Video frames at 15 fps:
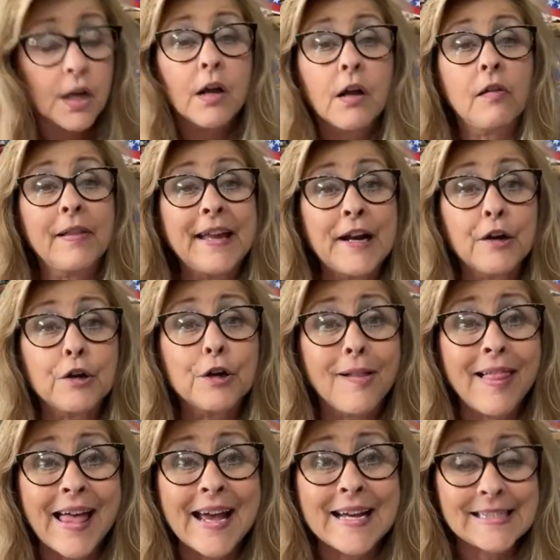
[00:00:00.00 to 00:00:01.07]
Clear
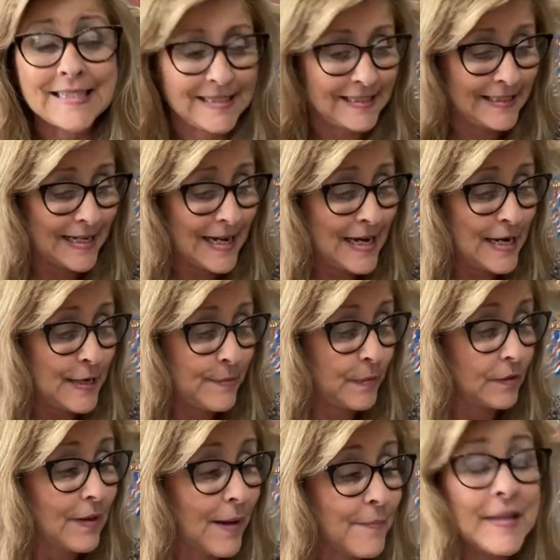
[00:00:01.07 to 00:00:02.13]
glass time.
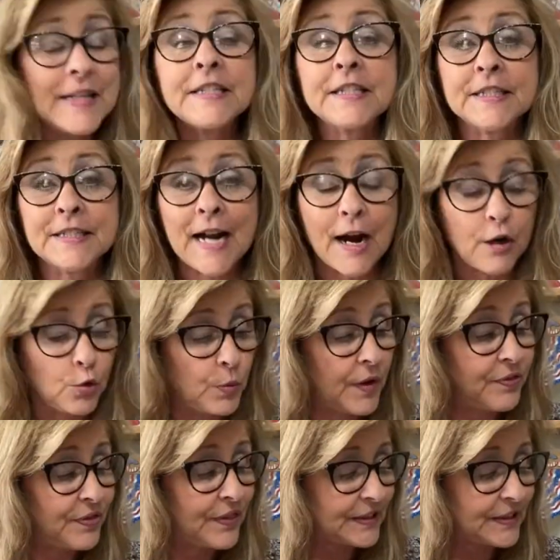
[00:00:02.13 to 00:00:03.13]
Let me start with